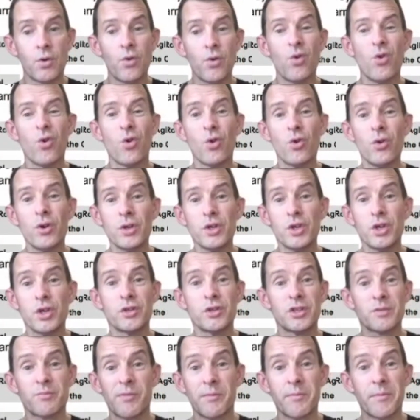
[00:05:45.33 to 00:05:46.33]
Or you can
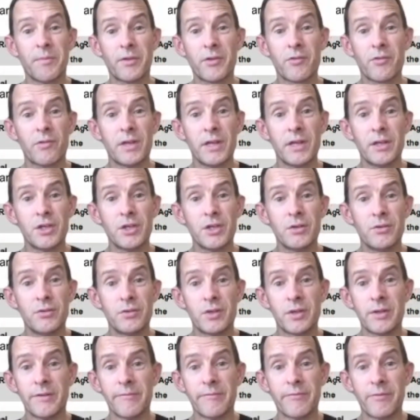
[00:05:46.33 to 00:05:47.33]
just bring me 3 issues
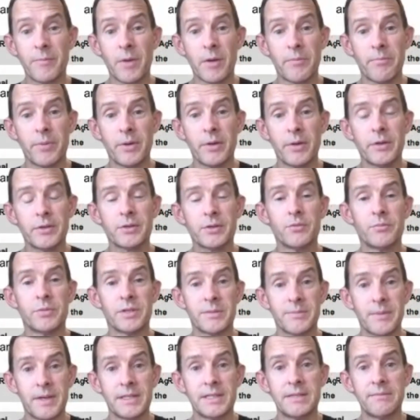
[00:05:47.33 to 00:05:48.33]
that are from a personal
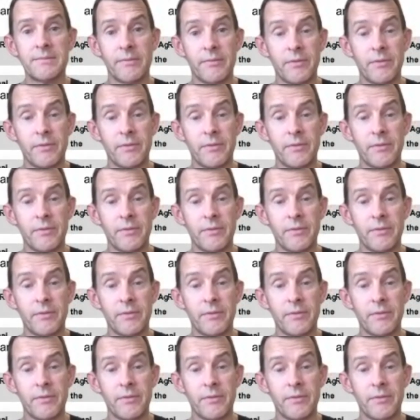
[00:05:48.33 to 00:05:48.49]
perspective.